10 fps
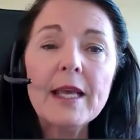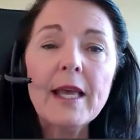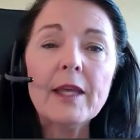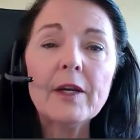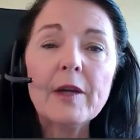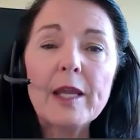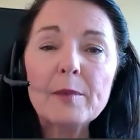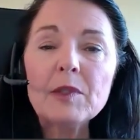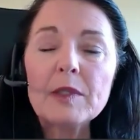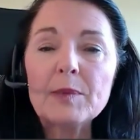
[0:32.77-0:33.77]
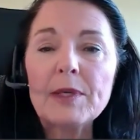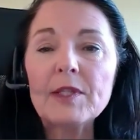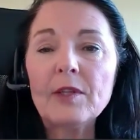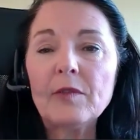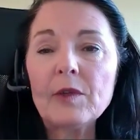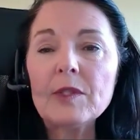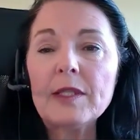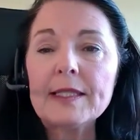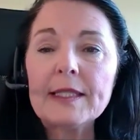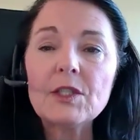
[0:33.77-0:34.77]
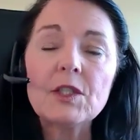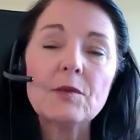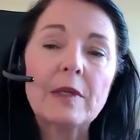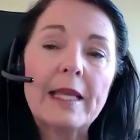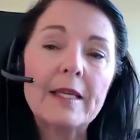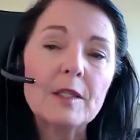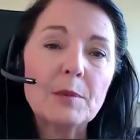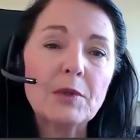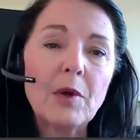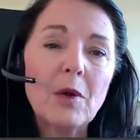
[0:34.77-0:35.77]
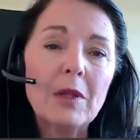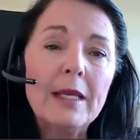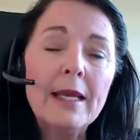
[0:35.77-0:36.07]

and are able to express their views on decisions related to parole.